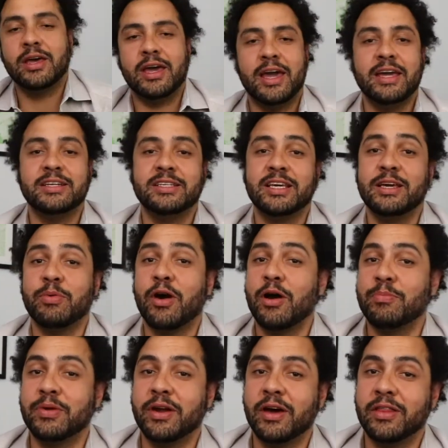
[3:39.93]
Hate to keep
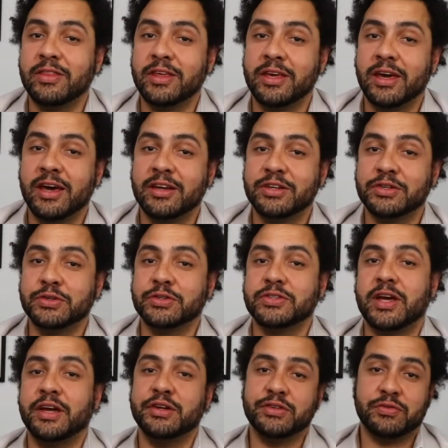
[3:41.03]
harping on the digital
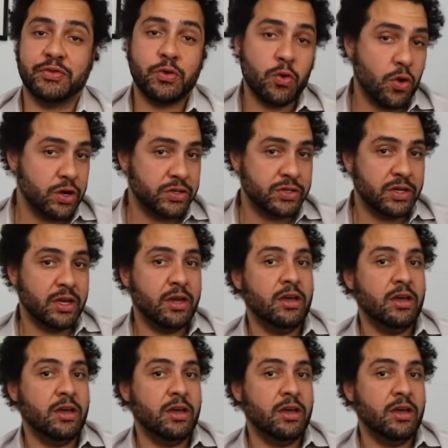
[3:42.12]
signage, of course.